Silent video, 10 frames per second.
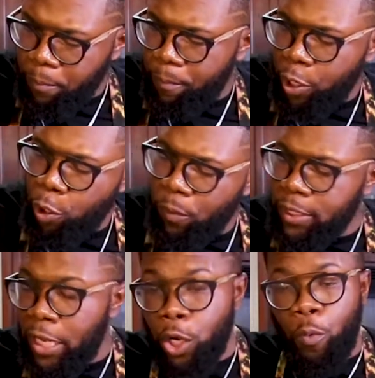Boom,
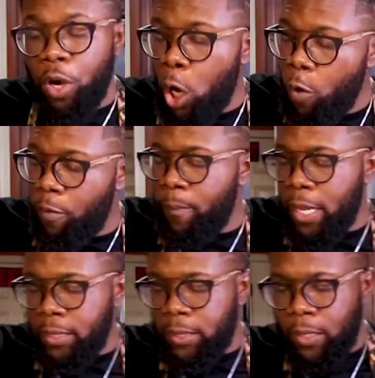because I don't want to over
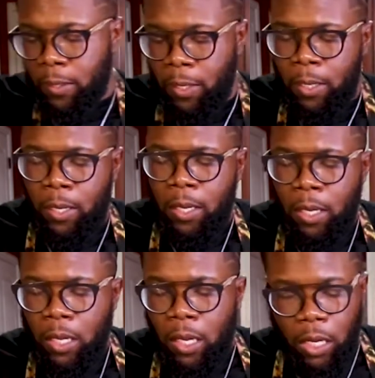mix it.
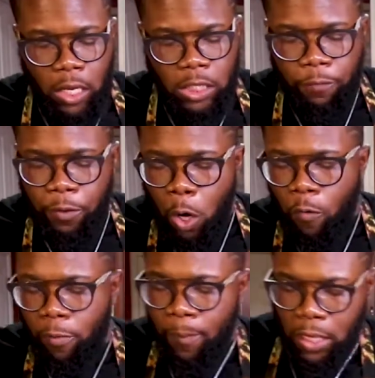Because if you
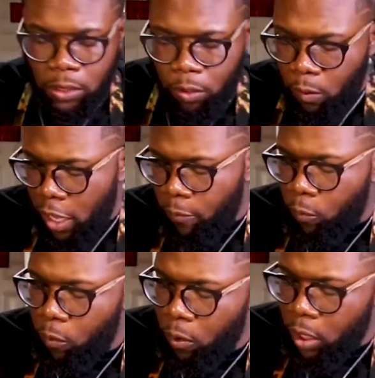over mix it, you're gonna have
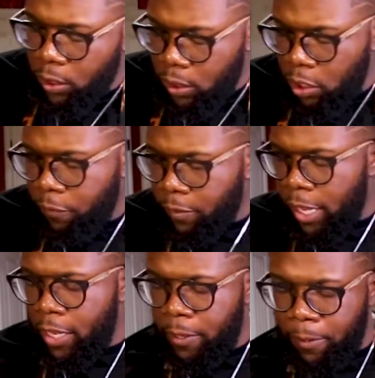one tough cake.